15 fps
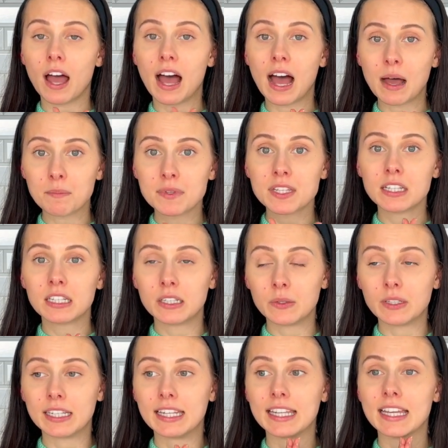
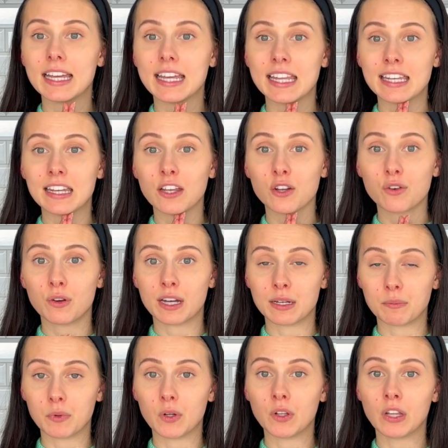absolutely
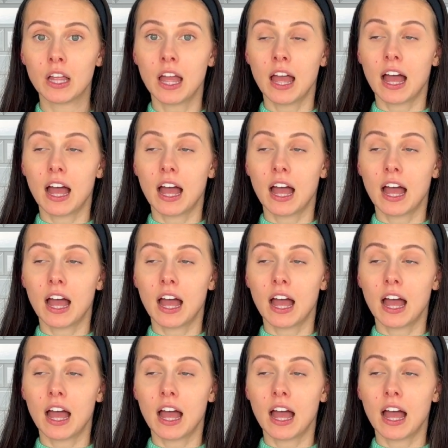incredible.